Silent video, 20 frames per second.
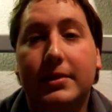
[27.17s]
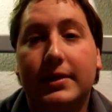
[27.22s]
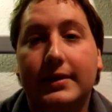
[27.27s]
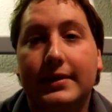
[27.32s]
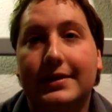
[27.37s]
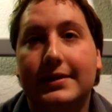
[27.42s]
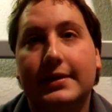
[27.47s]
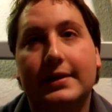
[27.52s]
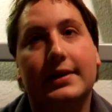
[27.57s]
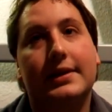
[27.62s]

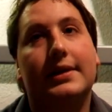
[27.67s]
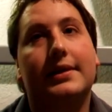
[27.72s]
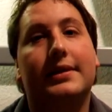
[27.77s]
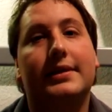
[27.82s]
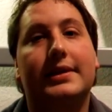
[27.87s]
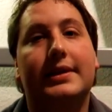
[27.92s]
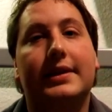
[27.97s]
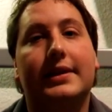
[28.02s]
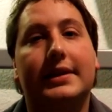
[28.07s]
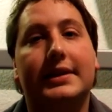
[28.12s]
but uh,
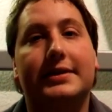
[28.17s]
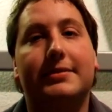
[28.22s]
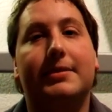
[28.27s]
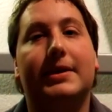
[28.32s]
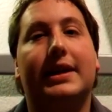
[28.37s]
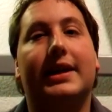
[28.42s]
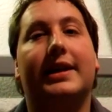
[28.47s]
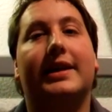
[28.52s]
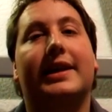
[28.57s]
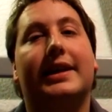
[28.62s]
until this
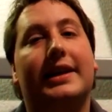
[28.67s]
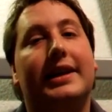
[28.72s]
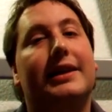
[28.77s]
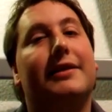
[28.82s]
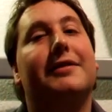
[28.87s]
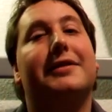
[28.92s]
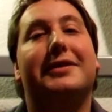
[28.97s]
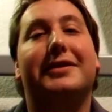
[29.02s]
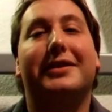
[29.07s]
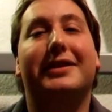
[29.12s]
weekend I
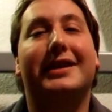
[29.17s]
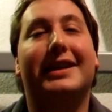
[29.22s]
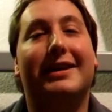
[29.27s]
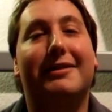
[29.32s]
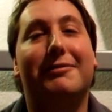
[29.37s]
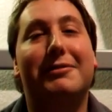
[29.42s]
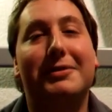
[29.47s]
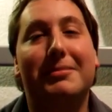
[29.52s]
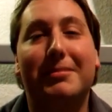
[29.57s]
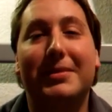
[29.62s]
never thought
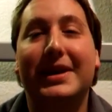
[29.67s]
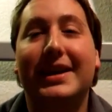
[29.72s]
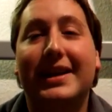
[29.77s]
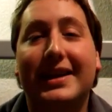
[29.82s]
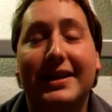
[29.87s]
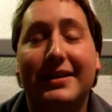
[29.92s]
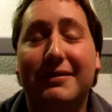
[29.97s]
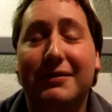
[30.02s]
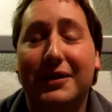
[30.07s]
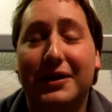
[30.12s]
I would
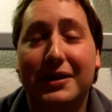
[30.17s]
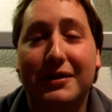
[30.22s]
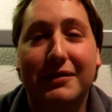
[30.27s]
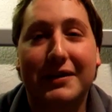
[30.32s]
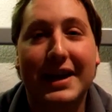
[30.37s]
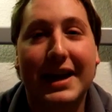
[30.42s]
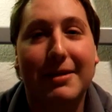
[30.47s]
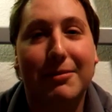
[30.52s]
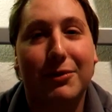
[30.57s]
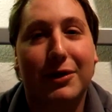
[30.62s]
be in front
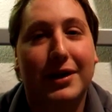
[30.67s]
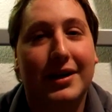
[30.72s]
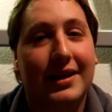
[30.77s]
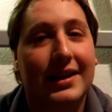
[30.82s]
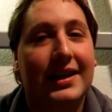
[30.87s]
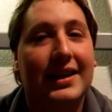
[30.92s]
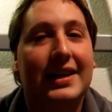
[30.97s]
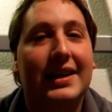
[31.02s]
of camera,